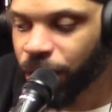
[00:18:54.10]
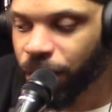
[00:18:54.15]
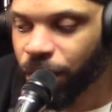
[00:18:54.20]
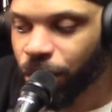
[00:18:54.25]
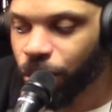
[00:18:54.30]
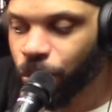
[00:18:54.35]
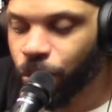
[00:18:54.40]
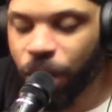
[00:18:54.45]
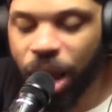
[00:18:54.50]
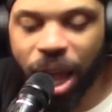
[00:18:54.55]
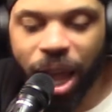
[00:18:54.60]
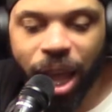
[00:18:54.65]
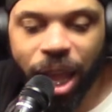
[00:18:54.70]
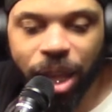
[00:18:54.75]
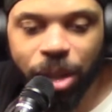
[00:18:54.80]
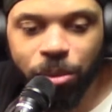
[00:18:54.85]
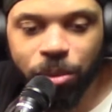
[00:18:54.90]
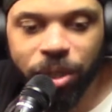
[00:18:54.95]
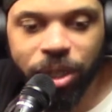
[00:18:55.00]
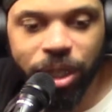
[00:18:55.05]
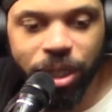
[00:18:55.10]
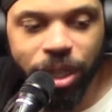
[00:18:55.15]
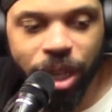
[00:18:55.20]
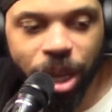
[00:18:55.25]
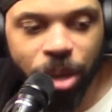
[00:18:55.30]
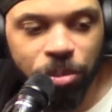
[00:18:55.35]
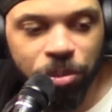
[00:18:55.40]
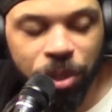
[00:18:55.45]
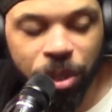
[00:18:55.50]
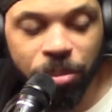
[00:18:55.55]
Why would he
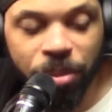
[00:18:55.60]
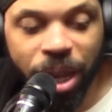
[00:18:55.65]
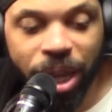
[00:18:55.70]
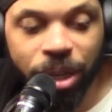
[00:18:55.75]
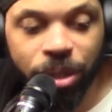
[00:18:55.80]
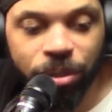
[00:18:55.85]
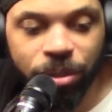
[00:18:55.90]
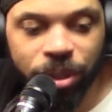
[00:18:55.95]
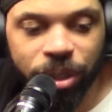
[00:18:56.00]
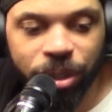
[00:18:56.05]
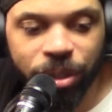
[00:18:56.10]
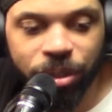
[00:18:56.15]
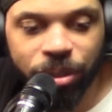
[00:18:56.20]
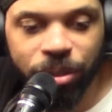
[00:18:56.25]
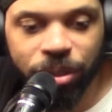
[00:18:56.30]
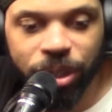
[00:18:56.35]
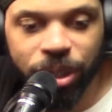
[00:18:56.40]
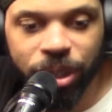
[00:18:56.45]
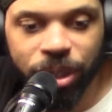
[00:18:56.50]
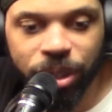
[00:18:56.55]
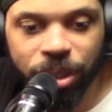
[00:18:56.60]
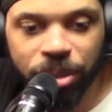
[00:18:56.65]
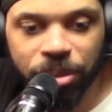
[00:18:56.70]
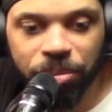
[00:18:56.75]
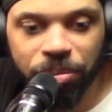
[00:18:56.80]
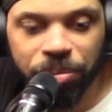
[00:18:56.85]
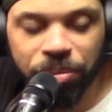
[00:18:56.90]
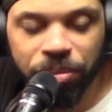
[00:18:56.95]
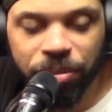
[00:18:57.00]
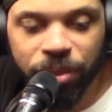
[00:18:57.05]
help them? I don't know.
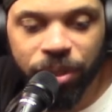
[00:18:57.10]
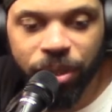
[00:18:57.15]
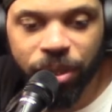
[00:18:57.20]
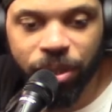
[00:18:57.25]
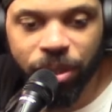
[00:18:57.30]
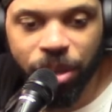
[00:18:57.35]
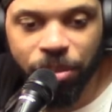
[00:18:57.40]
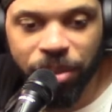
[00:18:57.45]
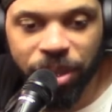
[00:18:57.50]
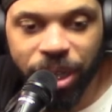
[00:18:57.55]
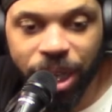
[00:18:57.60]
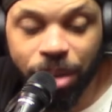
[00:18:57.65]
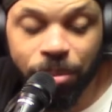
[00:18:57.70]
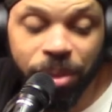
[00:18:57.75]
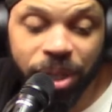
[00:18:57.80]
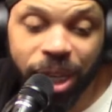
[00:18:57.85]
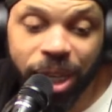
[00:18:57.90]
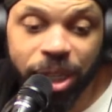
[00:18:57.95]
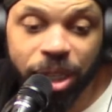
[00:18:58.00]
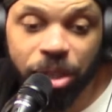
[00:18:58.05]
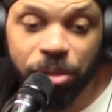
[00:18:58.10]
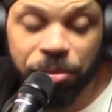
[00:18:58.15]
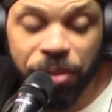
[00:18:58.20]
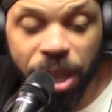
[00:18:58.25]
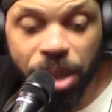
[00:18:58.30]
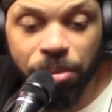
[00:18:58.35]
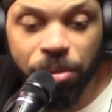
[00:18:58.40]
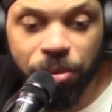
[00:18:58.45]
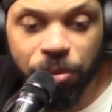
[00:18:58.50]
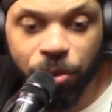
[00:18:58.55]
Um, you know, I mean, they, I mean, they did a
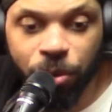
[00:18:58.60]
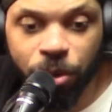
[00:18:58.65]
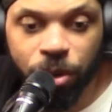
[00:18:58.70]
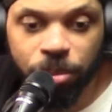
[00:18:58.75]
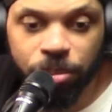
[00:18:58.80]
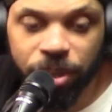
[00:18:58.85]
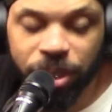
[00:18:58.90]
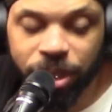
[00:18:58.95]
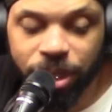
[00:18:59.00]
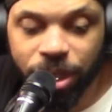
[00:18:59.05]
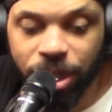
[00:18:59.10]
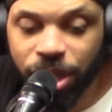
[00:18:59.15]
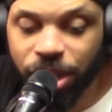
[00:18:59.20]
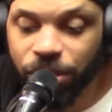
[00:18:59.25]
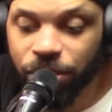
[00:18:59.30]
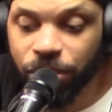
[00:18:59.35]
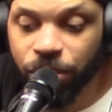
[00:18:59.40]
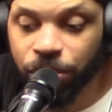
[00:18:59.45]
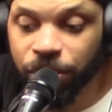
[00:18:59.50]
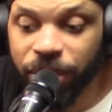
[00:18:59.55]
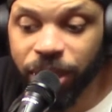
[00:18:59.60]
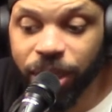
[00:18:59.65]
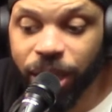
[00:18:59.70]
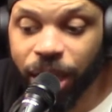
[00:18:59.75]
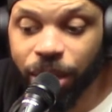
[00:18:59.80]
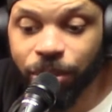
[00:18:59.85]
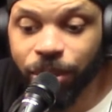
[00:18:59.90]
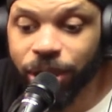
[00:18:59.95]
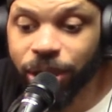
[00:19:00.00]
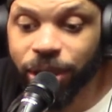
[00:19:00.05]
favor for him, but to me,
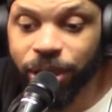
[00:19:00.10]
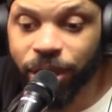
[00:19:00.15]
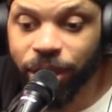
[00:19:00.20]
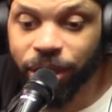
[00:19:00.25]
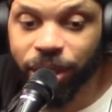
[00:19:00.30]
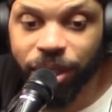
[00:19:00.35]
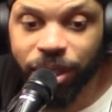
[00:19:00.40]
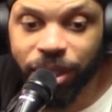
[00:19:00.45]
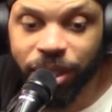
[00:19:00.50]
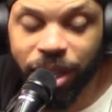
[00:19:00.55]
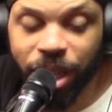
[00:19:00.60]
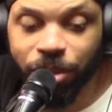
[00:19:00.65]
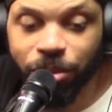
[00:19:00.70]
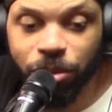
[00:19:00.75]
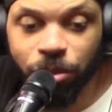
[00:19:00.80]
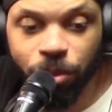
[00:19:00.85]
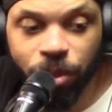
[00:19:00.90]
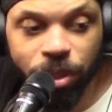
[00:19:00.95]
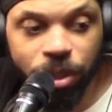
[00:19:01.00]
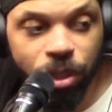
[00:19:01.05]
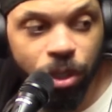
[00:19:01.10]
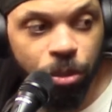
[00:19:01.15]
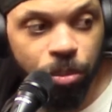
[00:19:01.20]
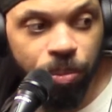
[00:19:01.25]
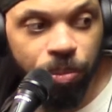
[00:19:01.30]
they wasn't done. they was perfect. one of your like,